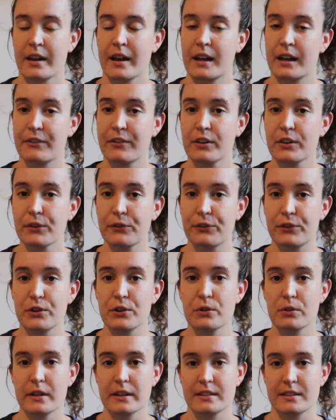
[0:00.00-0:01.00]
And I found a
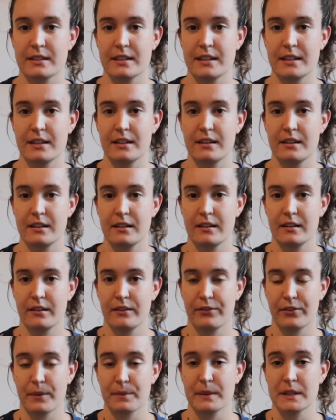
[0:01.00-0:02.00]
few listed
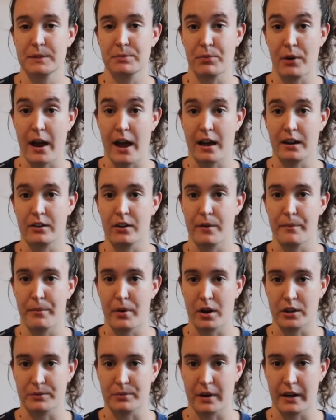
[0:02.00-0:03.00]
from this brand on
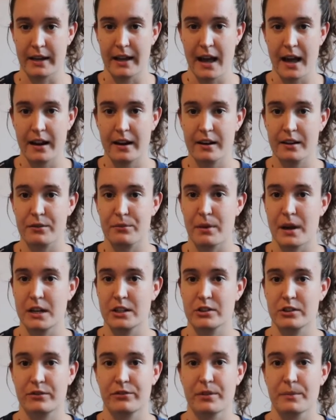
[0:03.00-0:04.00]
Poshmark Canada,
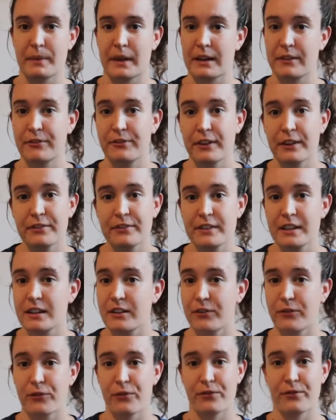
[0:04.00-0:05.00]
ranging from like fifty
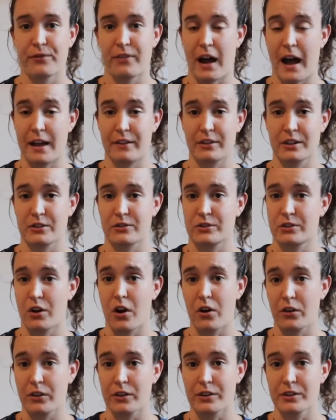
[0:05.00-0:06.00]
dollars to five hundred
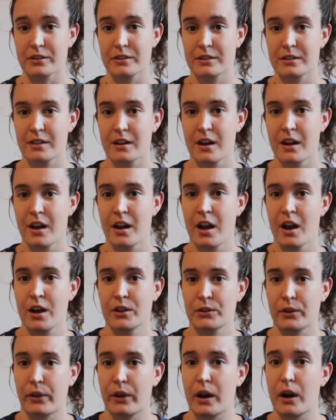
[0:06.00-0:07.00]
dollars.
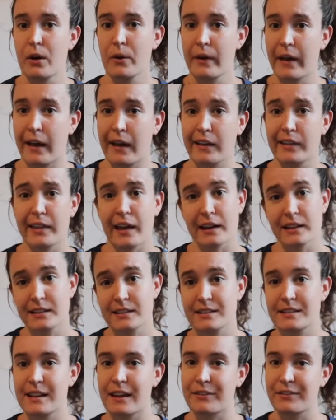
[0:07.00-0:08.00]
So I thought, okay,
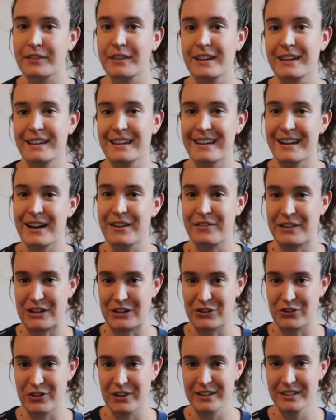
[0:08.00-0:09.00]
that's definitely of
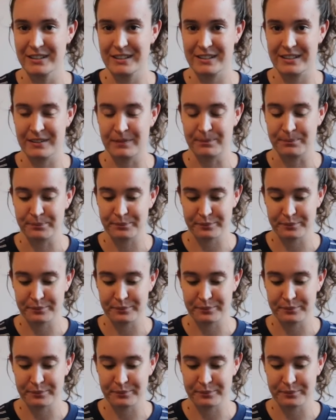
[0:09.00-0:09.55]
interest.